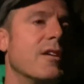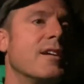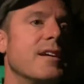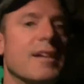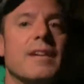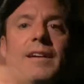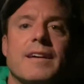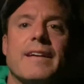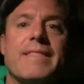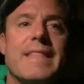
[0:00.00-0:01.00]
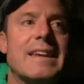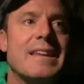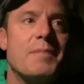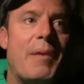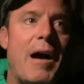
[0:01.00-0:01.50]
and then
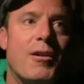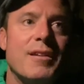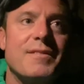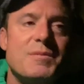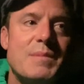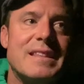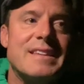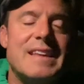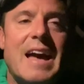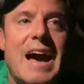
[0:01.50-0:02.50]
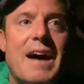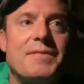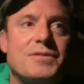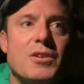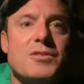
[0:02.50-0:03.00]
did a powerlifting meet the day
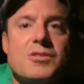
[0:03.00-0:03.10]
after.